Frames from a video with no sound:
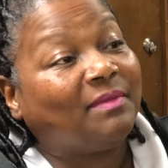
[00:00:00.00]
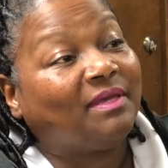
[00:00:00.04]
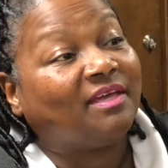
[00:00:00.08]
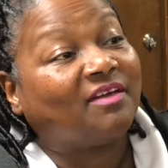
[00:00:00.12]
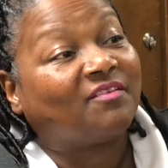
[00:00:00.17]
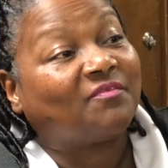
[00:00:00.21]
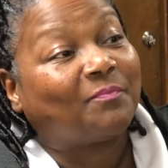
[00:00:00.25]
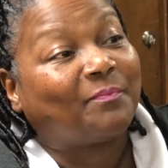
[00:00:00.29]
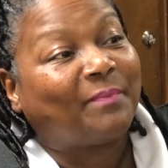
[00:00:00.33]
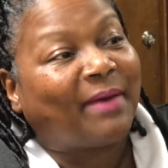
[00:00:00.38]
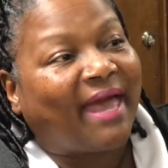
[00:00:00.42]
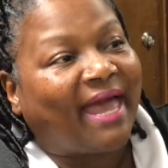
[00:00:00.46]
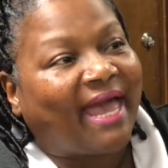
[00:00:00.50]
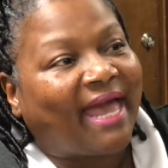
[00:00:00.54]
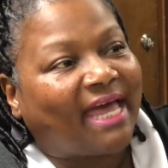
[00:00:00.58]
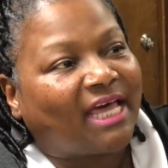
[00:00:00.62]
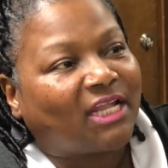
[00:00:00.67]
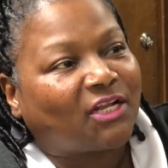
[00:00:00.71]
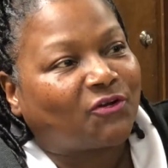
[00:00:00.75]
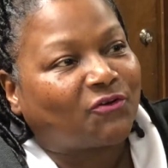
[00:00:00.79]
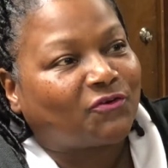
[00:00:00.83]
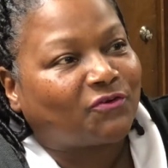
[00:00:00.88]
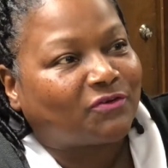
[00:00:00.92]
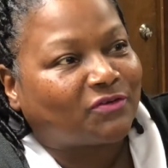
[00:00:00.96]
me of
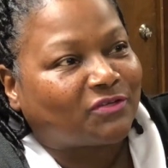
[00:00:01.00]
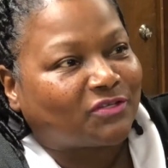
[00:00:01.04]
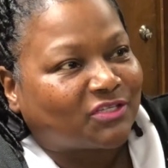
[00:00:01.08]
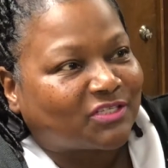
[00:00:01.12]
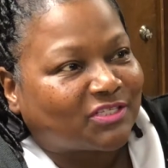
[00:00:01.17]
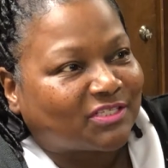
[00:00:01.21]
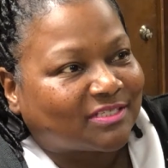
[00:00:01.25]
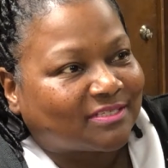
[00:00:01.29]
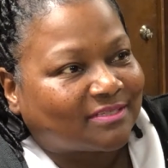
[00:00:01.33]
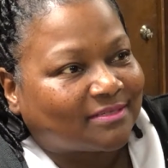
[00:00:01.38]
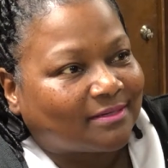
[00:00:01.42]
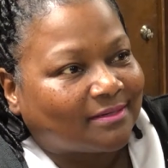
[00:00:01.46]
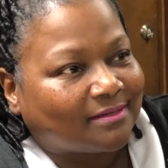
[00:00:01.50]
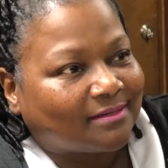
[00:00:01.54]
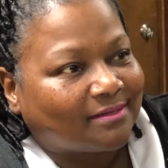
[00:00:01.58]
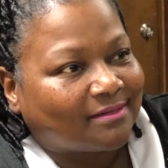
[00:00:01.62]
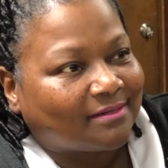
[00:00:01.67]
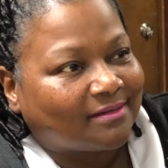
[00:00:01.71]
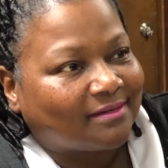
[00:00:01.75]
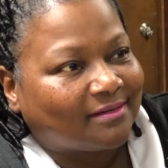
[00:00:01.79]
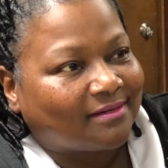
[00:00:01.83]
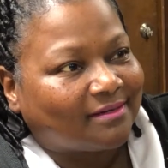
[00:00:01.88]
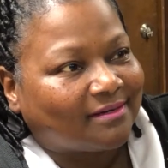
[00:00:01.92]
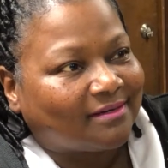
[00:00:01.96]
patterns
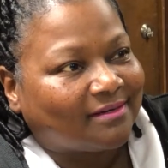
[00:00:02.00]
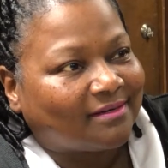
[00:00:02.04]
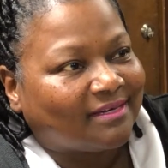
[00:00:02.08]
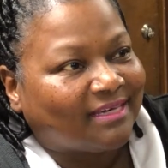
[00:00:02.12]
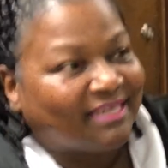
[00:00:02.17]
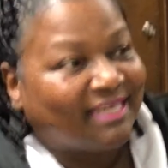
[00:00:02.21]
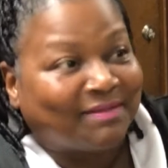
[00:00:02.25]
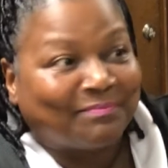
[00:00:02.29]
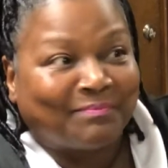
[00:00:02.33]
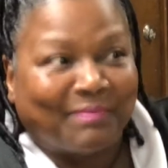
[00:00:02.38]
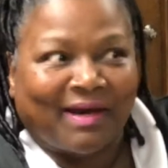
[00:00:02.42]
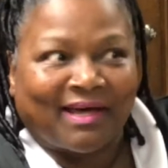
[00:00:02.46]
in